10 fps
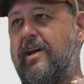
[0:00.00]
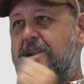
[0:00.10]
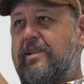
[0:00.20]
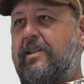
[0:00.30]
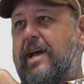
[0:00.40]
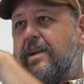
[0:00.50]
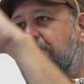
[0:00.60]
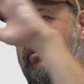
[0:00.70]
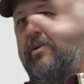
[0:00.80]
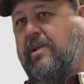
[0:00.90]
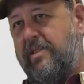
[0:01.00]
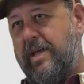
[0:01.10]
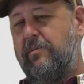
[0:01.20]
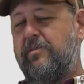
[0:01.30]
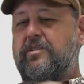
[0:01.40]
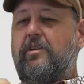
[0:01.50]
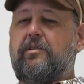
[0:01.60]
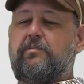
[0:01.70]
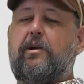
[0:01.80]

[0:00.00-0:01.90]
And that, you know, that result